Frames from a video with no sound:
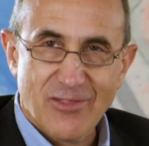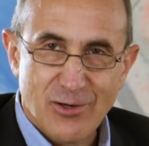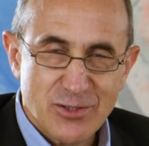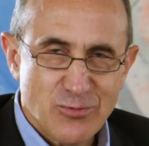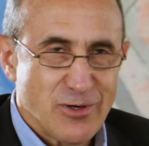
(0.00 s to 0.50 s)

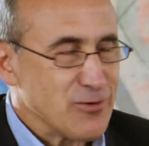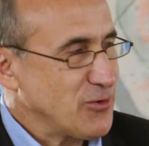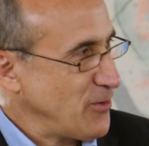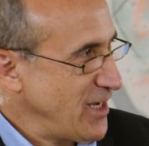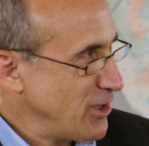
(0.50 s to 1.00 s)
Those were
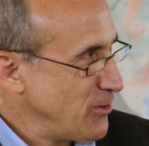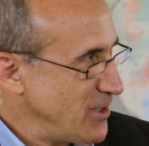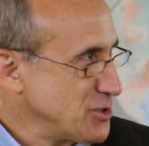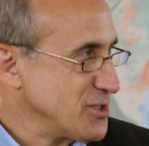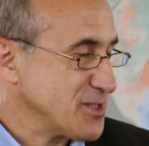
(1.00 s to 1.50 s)
great
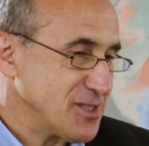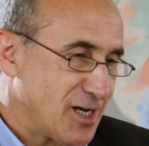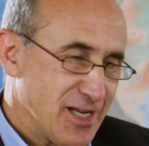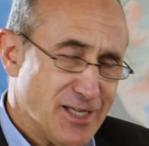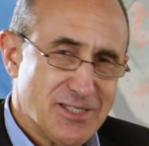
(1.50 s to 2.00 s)
questions,
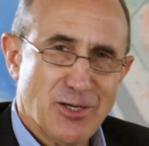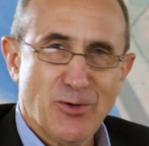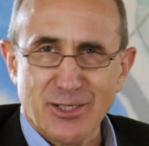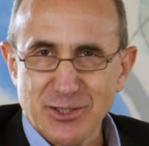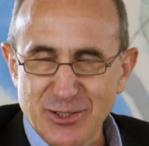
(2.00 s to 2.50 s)
not easy
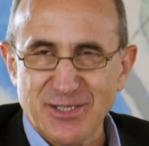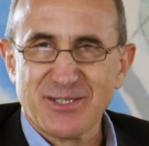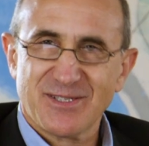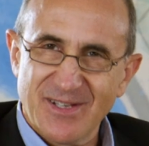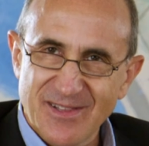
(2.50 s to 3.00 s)

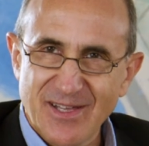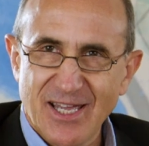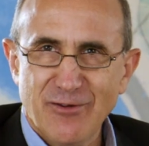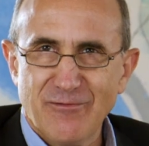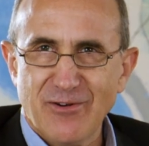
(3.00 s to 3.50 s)
questions.
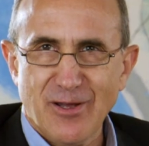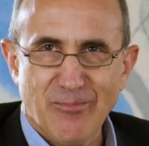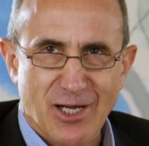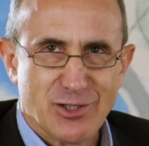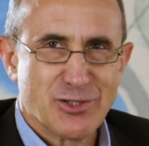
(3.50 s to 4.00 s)
Thank you
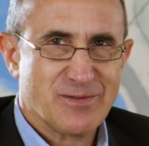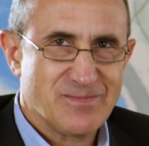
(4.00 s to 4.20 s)
very much.